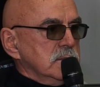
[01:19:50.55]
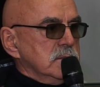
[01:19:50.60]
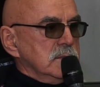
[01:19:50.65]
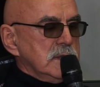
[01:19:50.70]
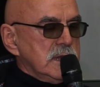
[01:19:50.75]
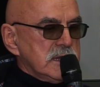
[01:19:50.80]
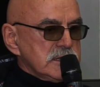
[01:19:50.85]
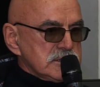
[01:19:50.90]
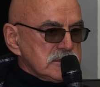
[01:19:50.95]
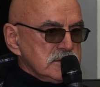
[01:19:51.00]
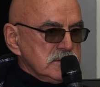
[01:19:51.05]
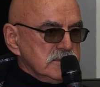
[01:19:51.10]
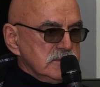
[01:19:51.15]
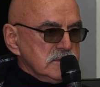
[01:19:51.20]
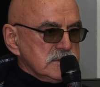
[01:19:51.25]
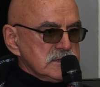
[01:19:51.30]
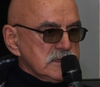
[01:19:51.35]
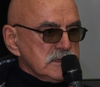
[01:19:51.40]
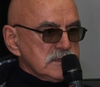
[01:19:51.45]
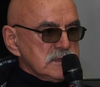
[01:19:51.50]
the head of
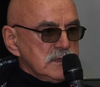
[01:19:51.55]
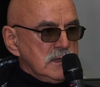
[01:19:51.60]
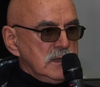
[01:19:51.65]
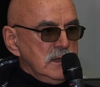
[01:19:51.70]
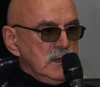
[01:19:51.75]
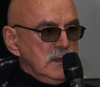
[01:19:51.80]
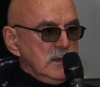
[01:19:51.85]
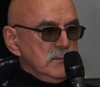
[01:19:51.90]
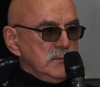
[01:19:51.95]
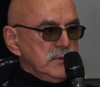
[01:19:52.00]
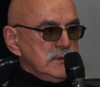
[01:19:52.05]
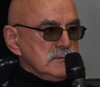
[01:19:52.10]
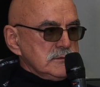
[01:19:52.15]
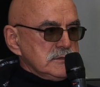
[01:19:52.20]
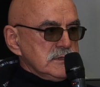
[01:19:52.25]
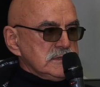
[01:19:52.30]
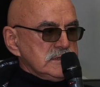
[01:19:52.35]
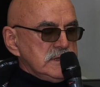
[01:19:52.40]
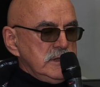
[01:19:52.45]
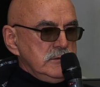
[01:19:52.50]
the Union of
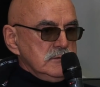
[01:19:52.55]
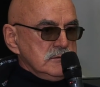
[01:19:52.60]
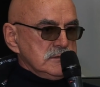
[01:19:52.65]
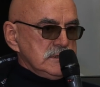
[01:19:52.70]
Architects.